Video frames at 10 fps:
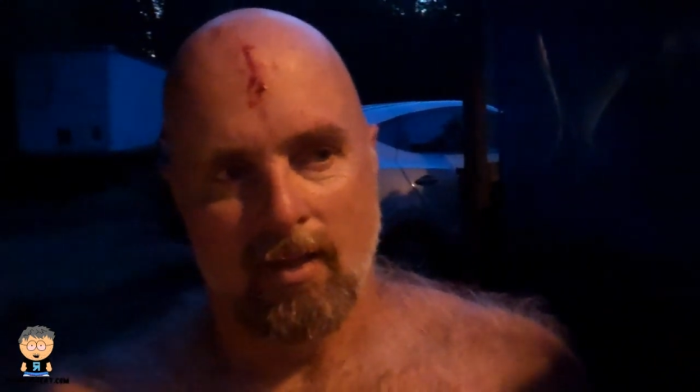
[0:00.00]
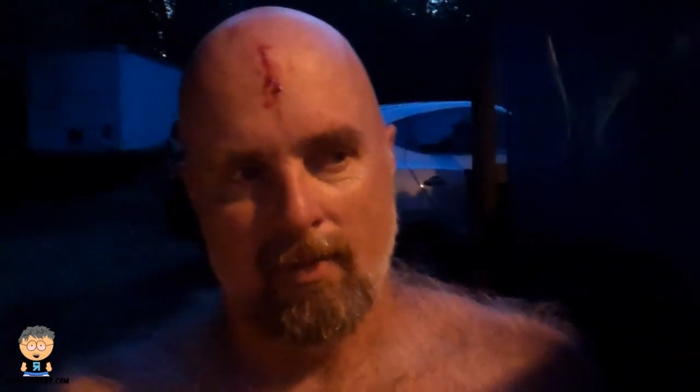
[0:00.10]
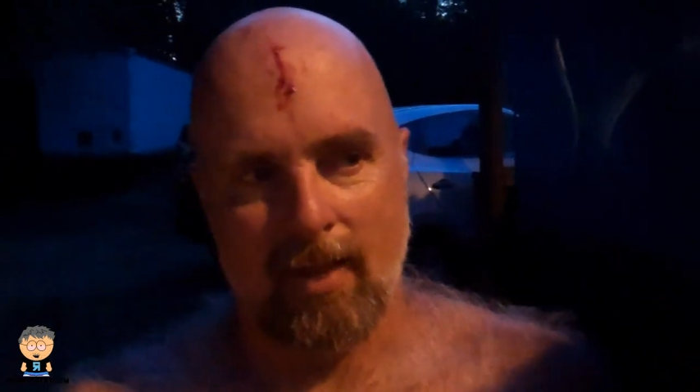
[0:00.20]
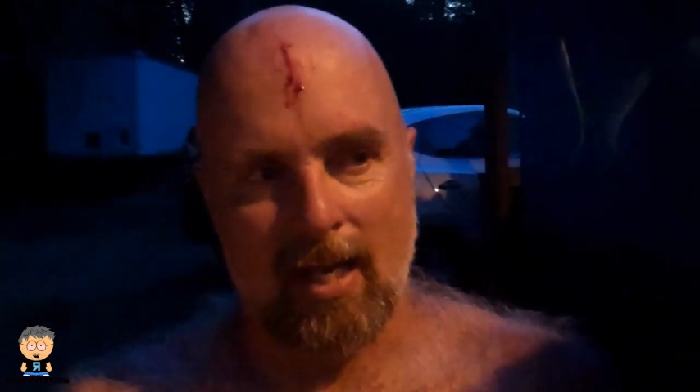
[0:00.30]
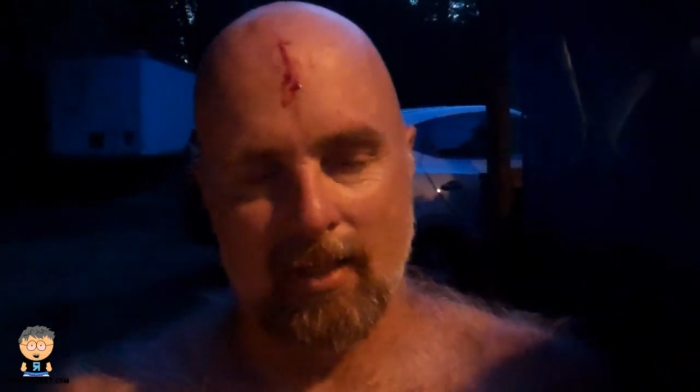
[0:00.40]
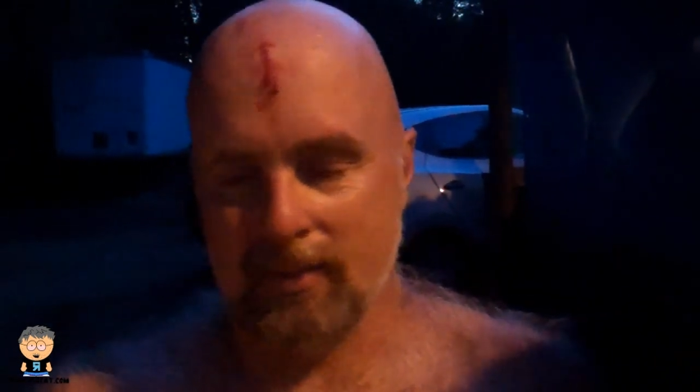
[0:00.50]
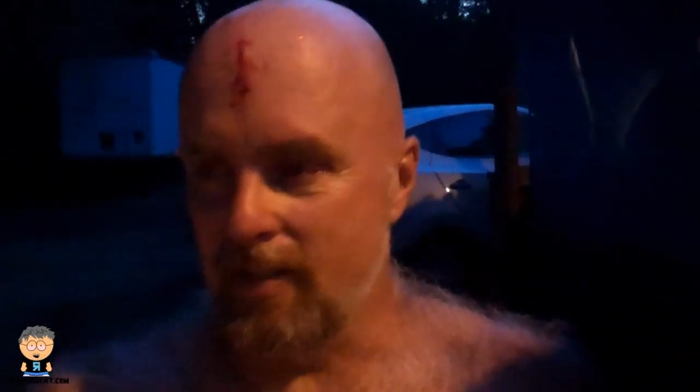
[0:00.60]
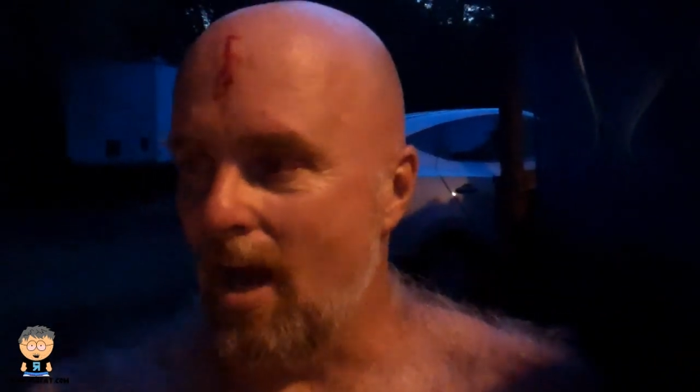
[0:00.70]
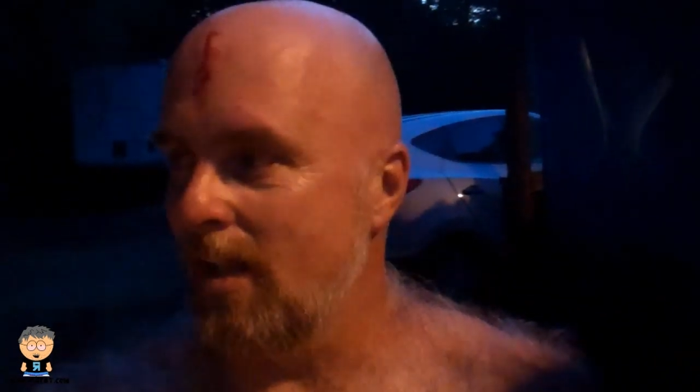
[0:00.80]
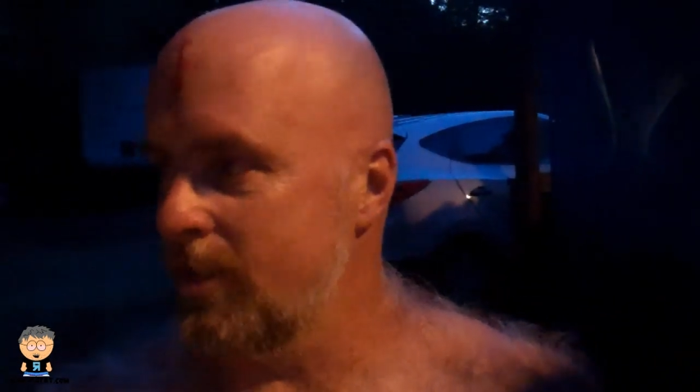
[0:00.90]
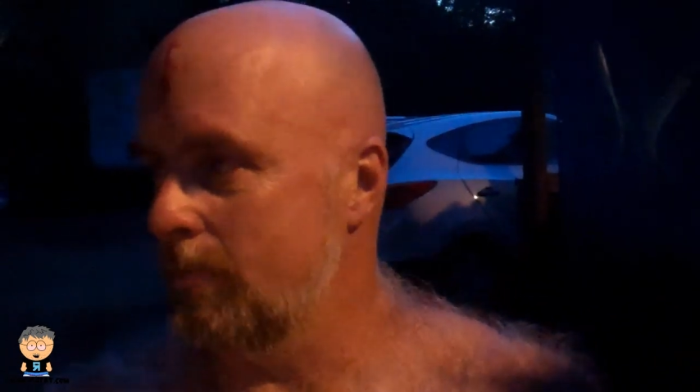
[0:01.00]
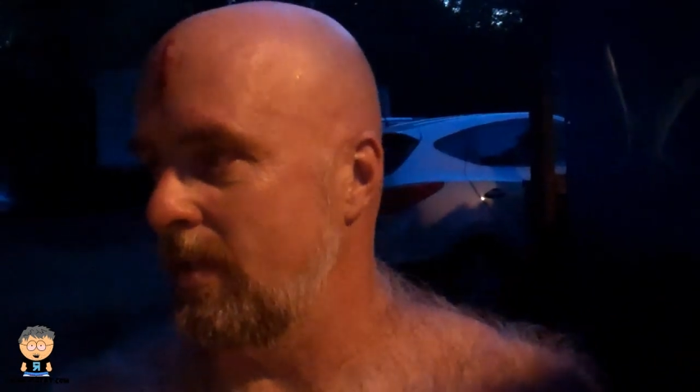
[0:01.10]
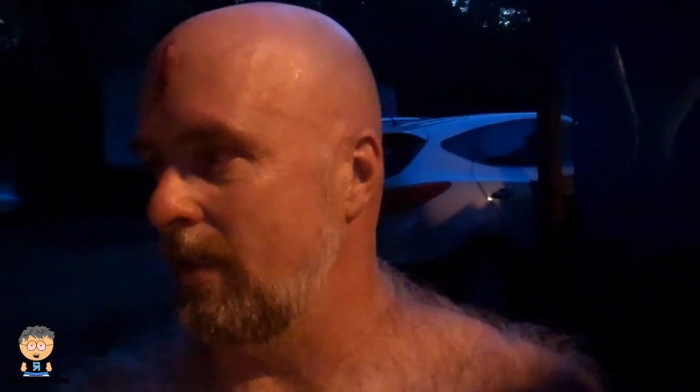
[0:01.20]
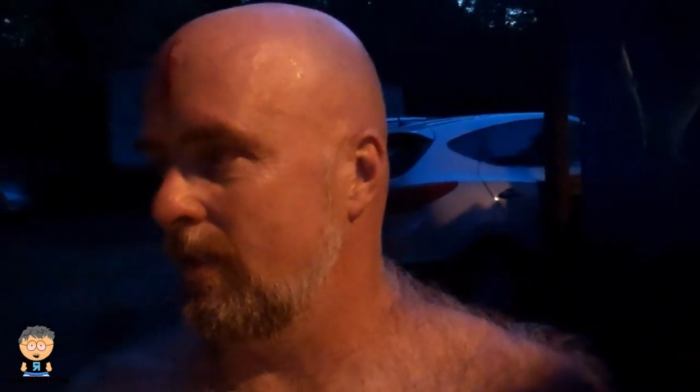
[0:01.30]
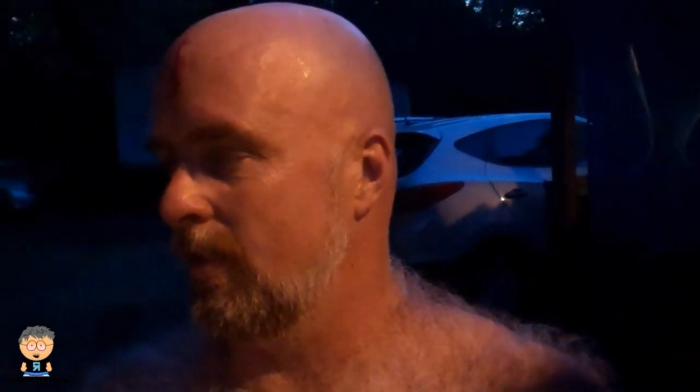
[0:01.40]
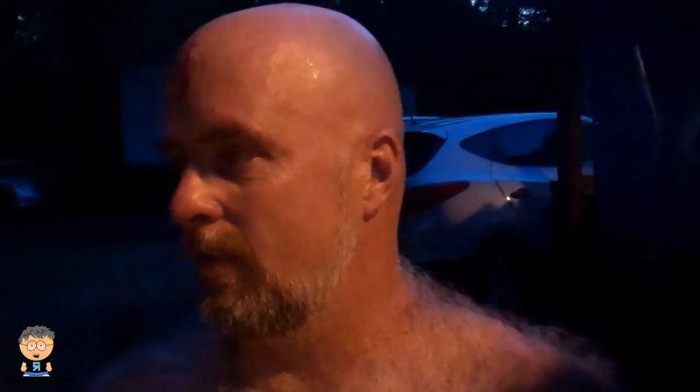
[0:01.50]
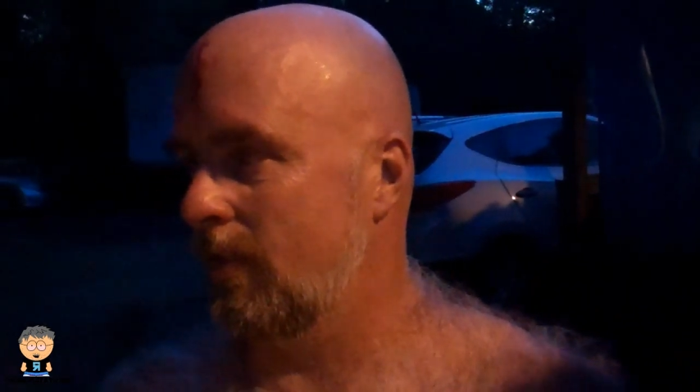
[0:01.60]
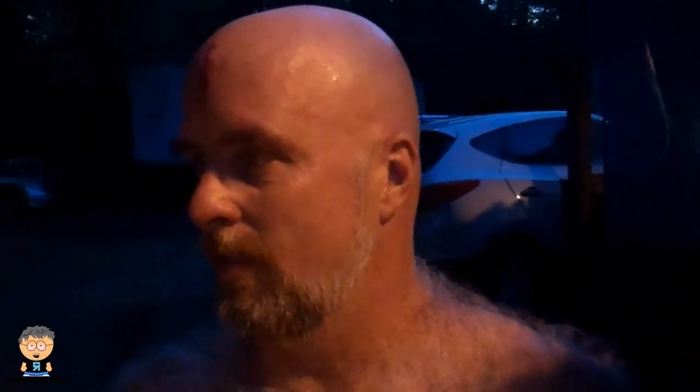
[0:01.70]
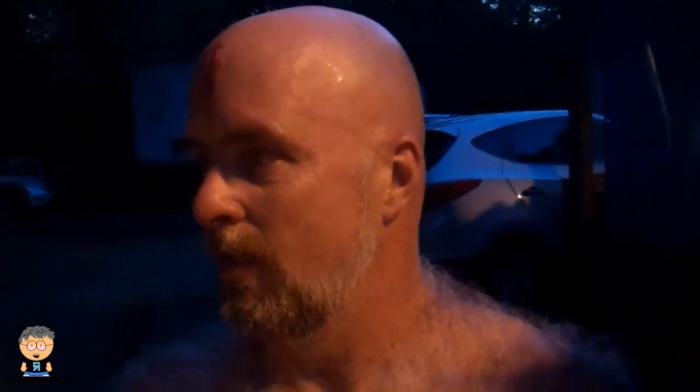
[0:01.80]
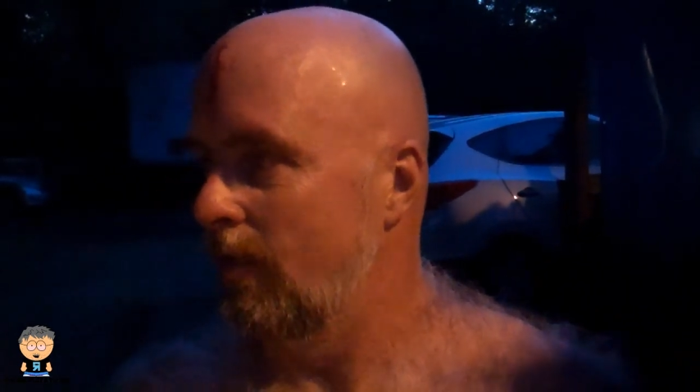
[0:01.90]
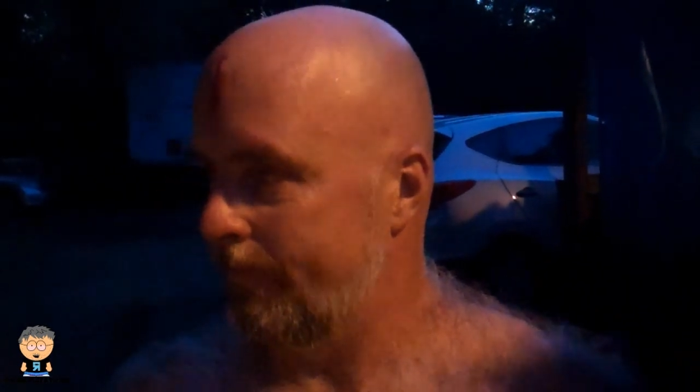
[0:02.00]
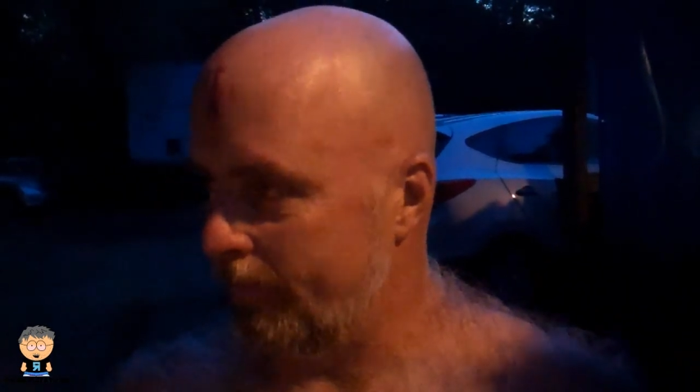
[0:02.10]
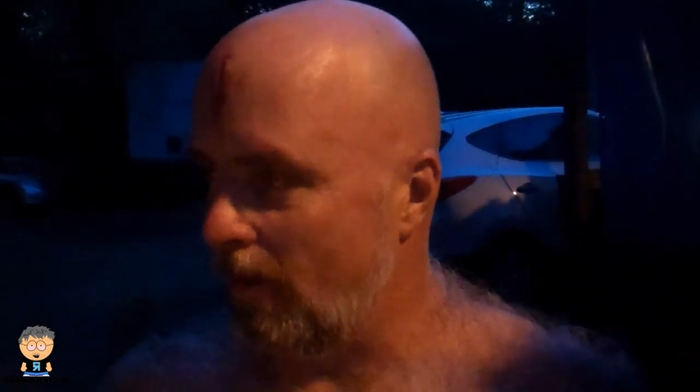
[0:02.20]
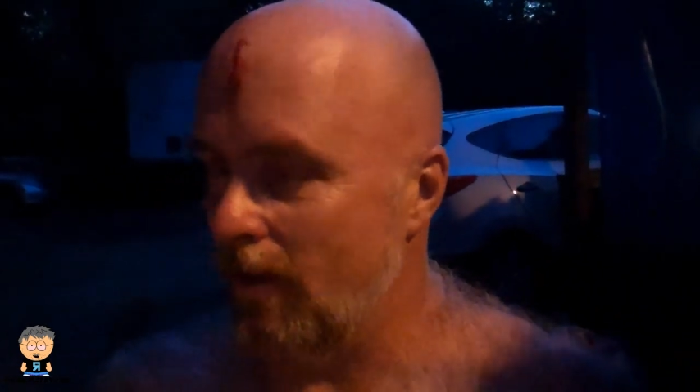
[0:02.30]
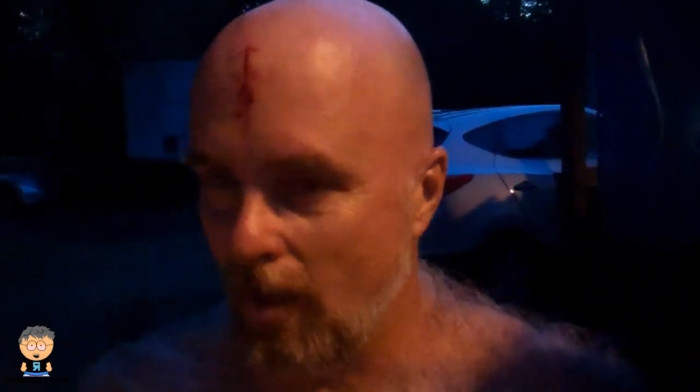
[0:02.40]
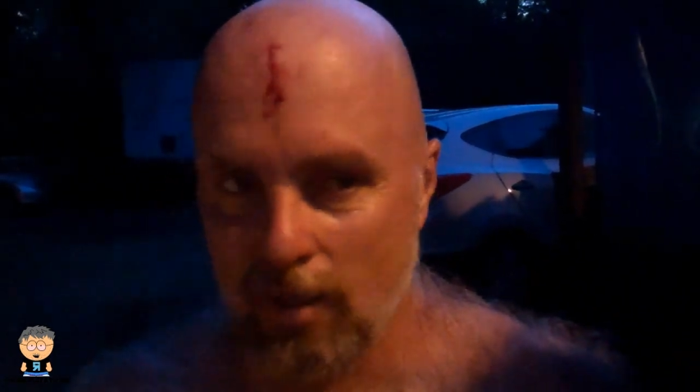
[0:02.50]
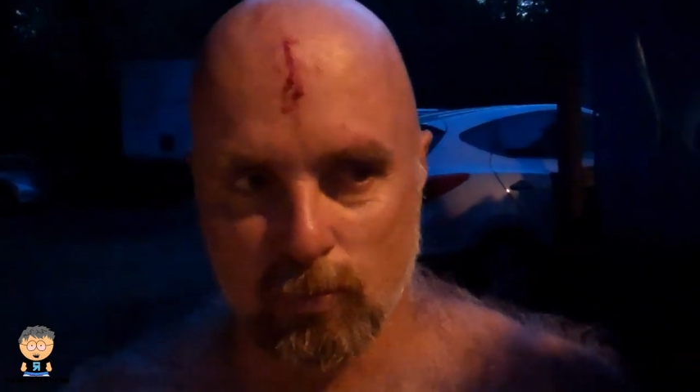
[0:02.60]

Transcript: that acknowledgement for our hard